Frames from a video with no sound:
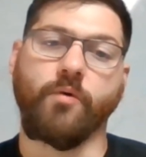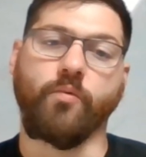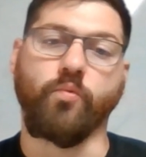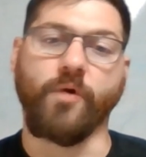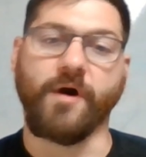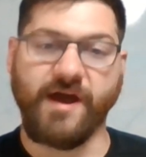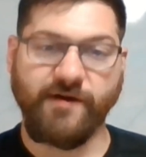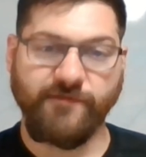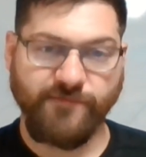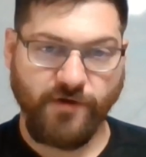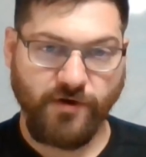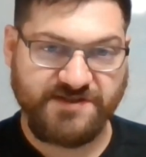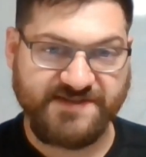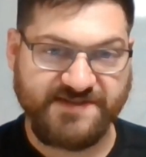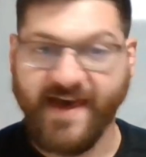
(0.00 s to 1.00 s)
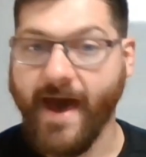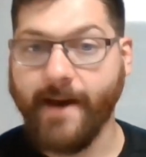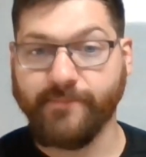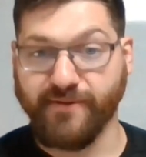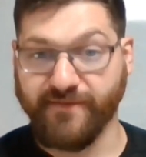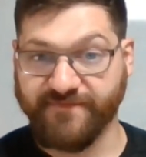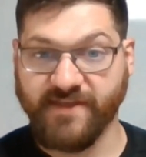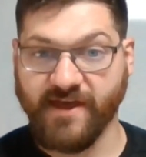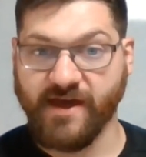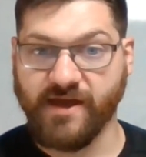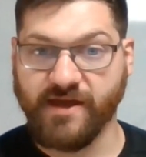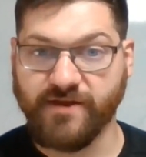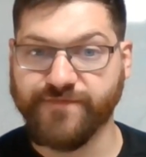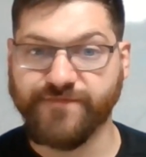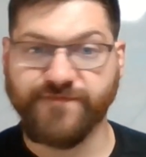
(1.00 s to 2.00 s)
whatever Sabbath
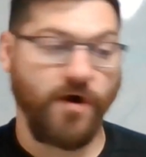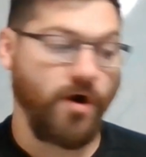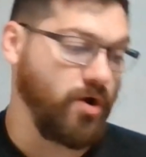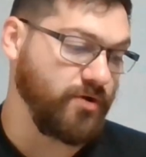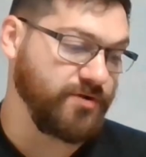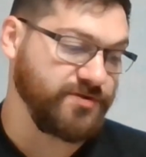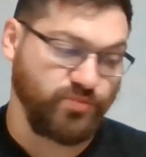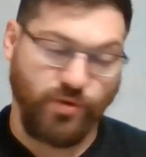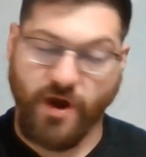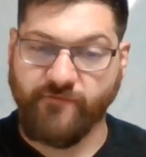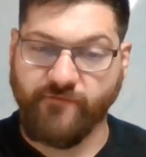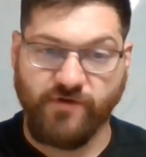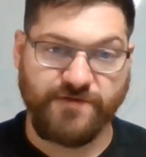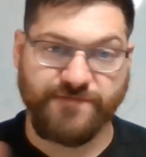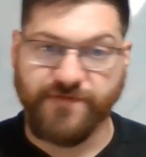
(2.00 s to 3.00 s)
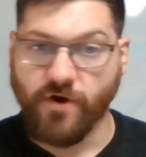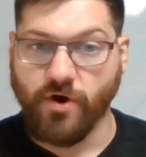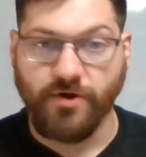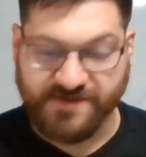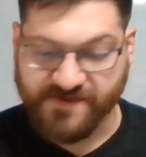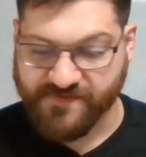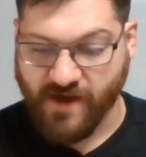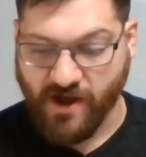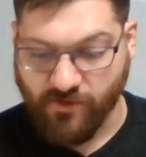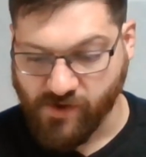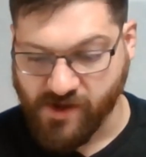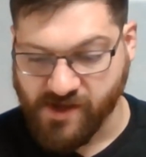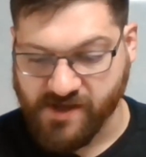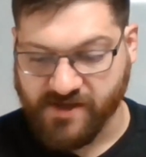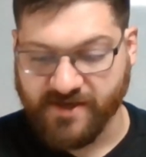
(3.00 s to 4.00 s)
day falls, wherever it falls in that
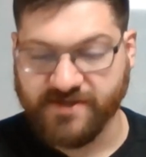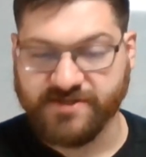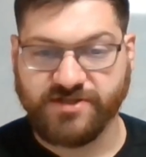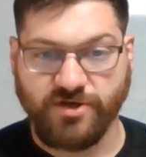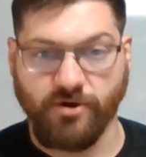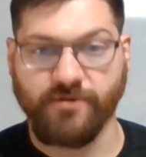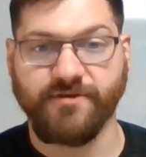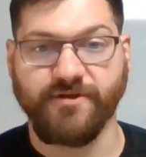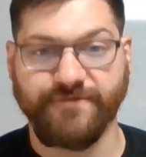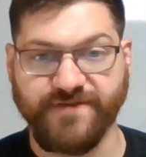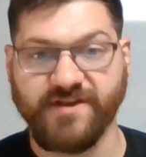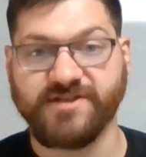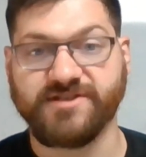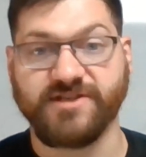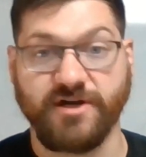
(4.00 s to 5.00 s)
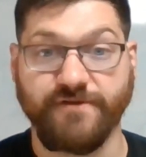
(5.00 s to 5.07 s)
week, is called the Feast